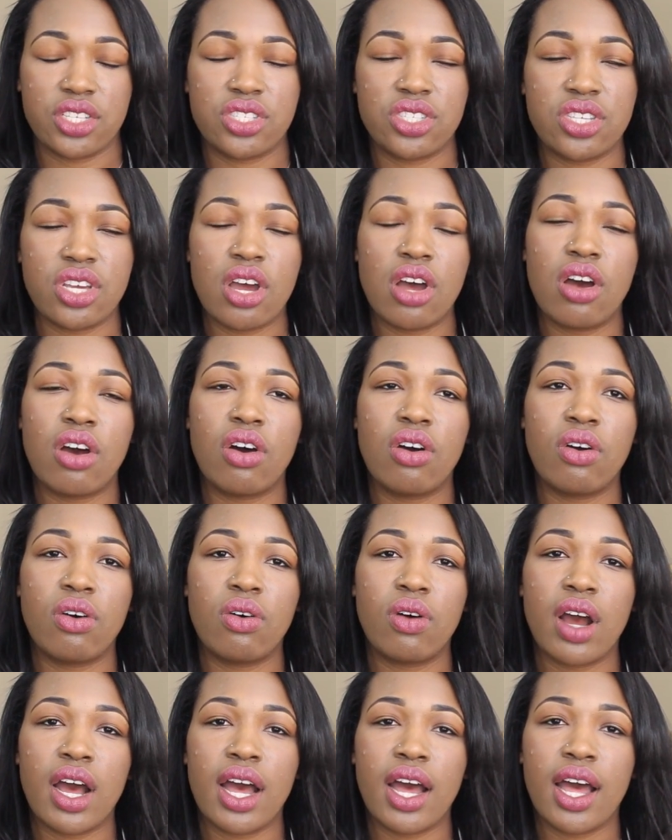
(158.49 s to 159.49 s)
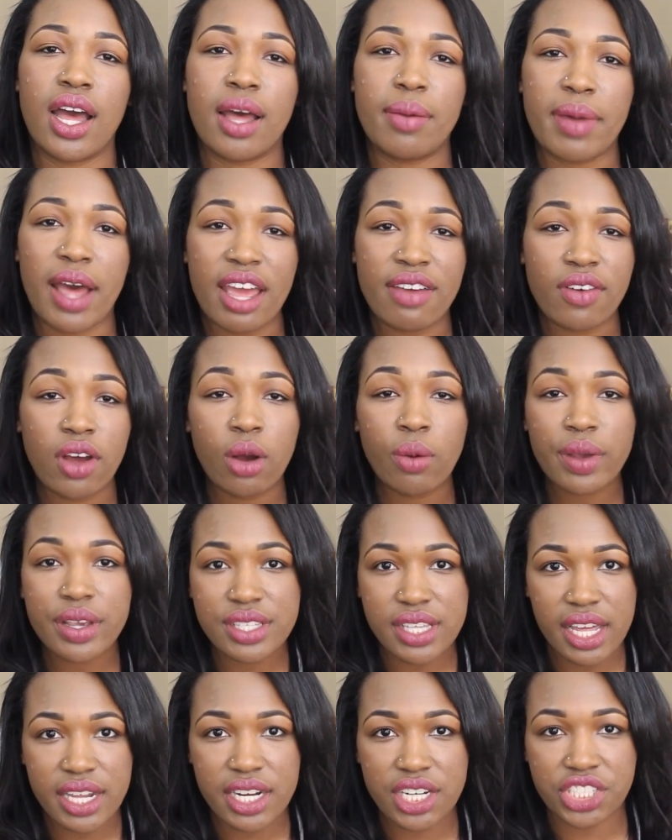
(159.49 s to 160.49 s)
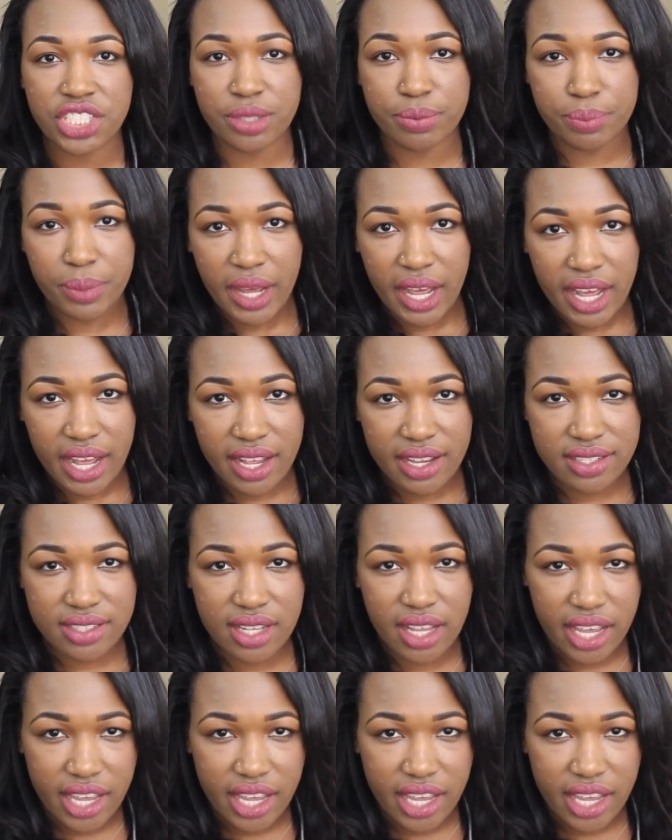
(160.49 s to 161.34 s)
So um, I've always had a gym pass.